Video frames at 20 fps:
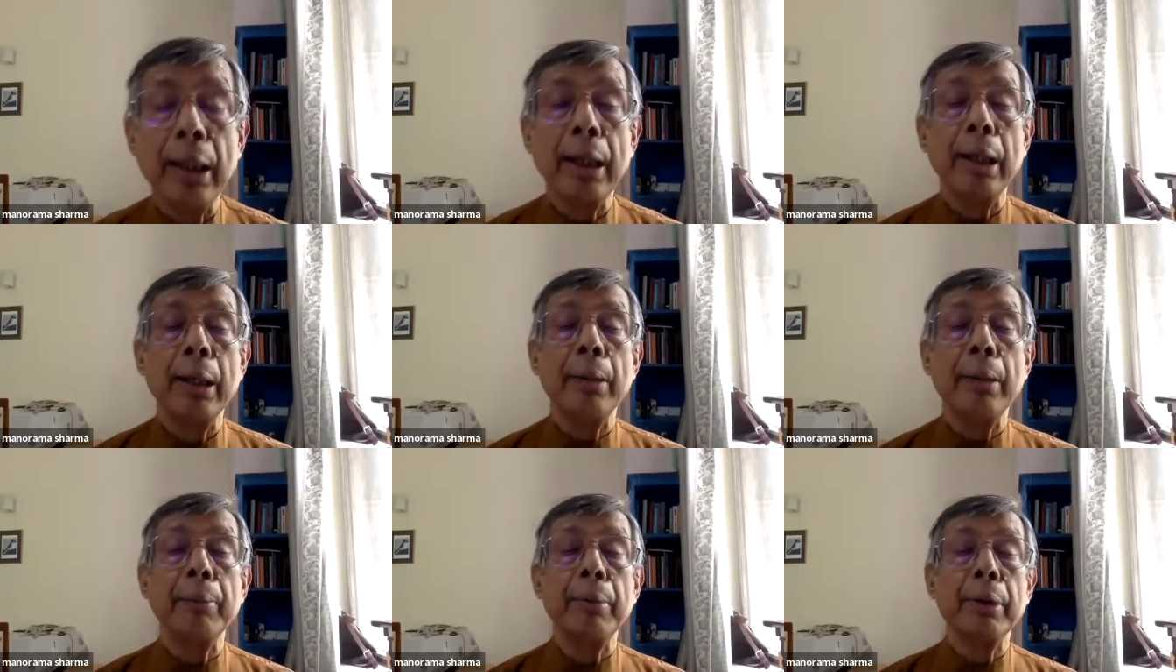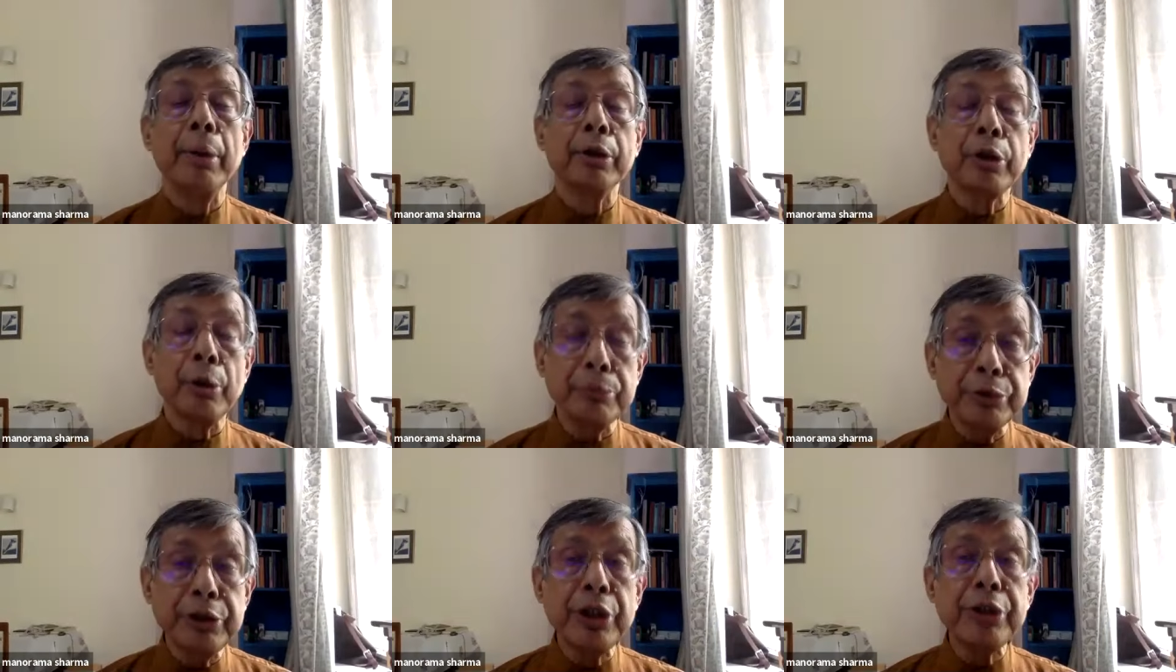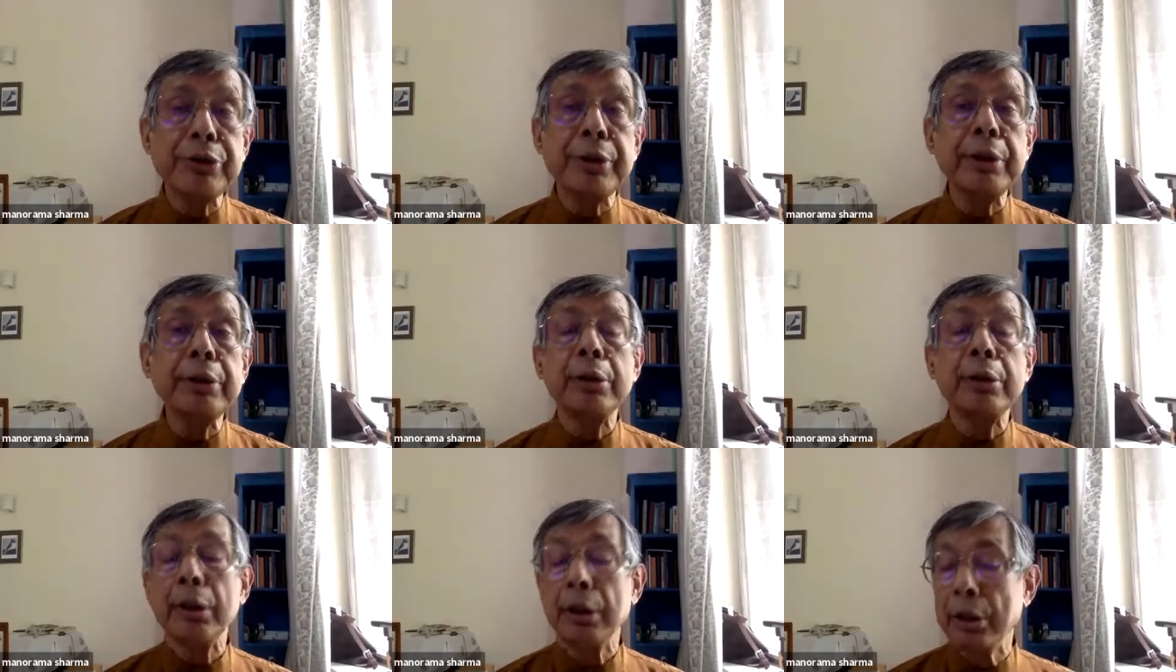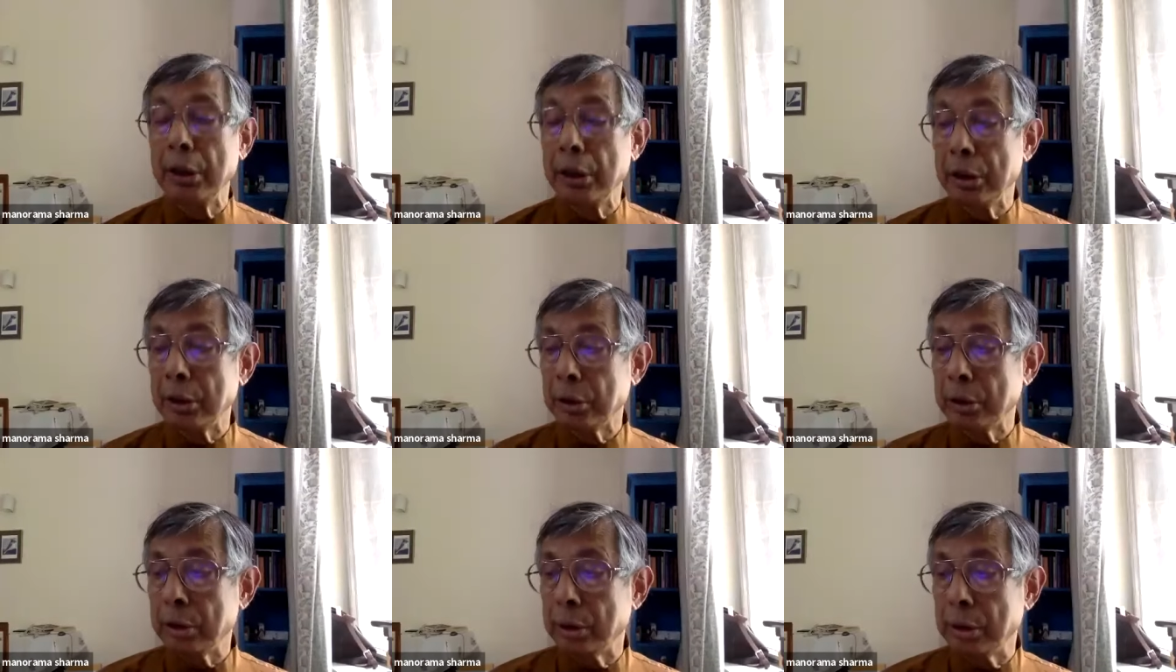uh, communities
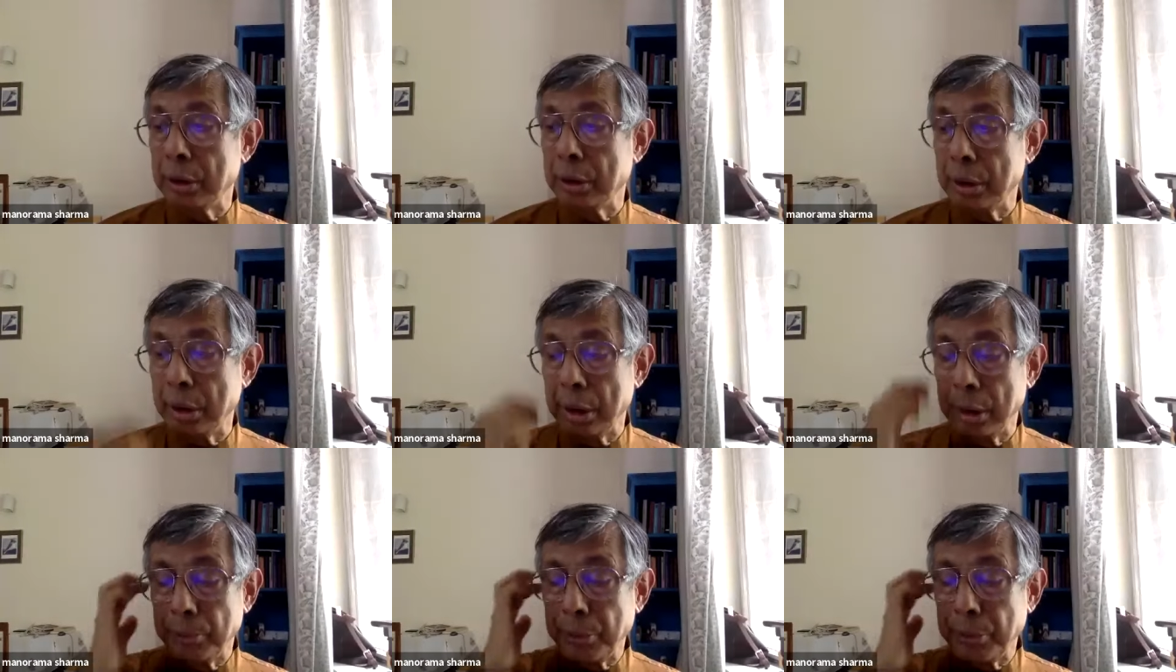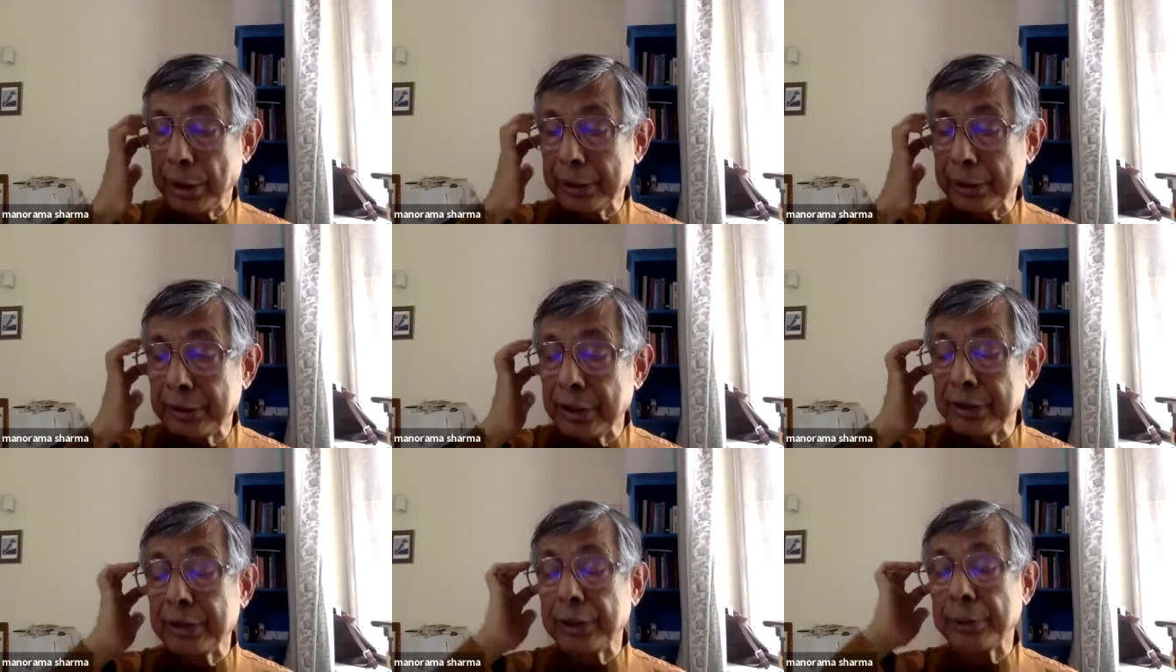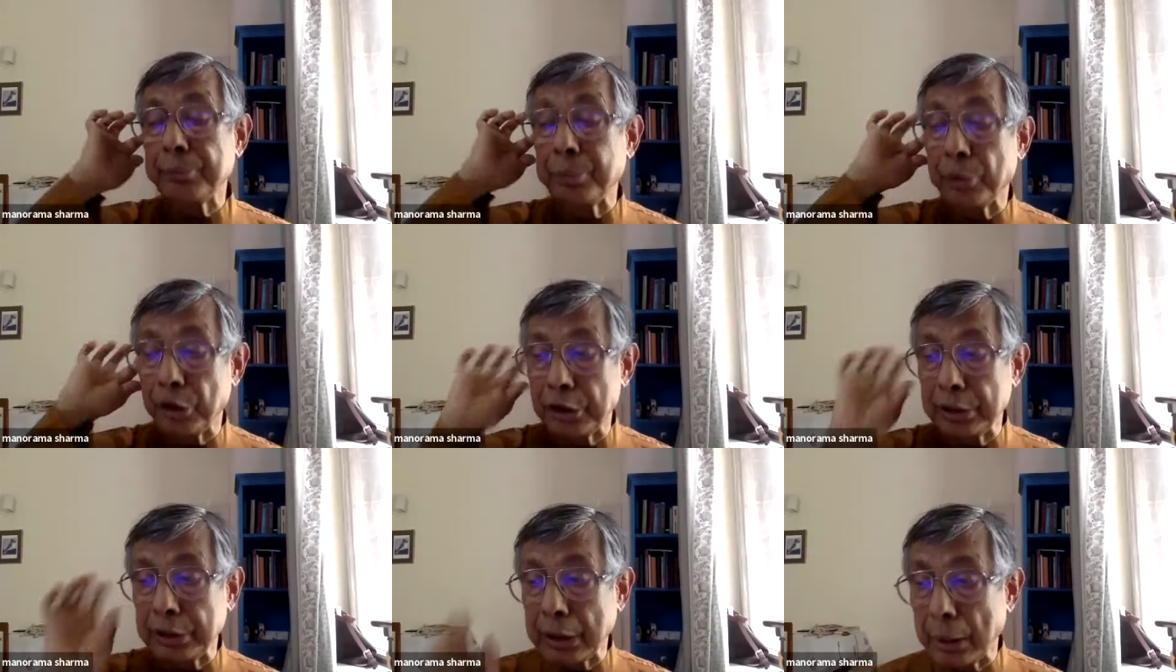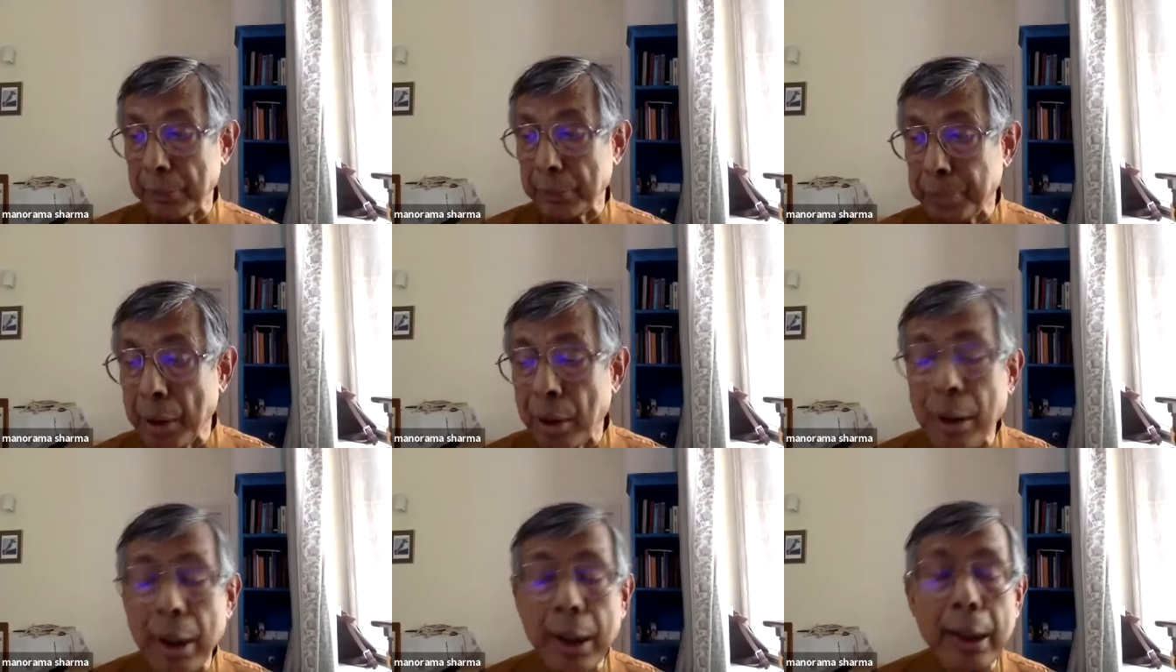for accessing political
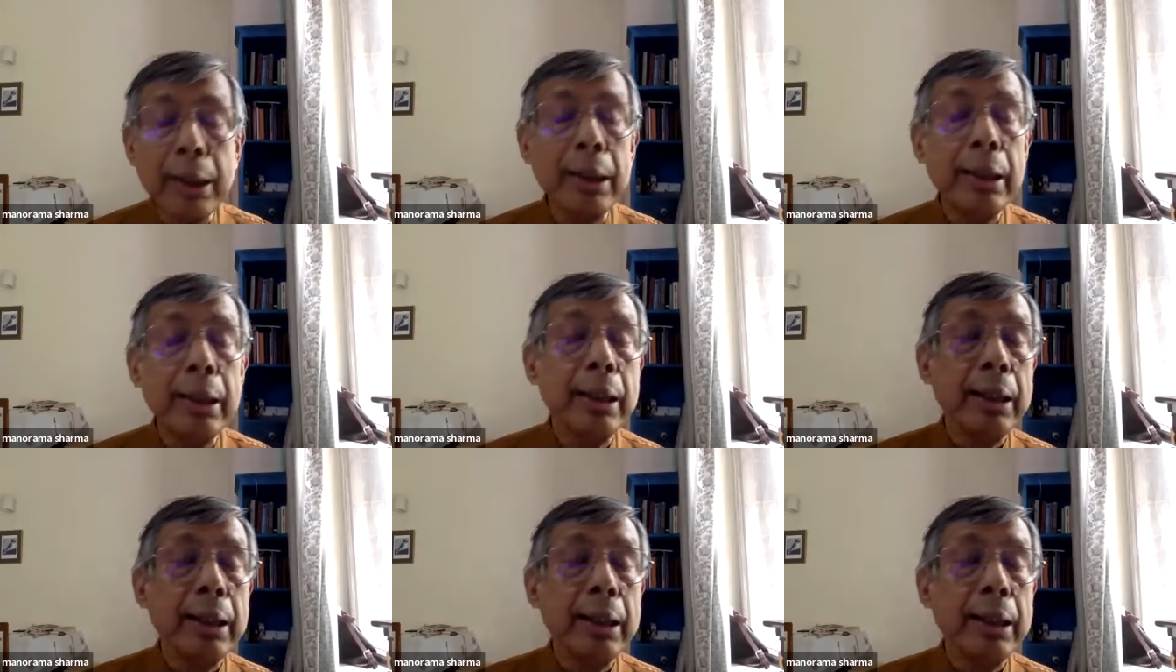power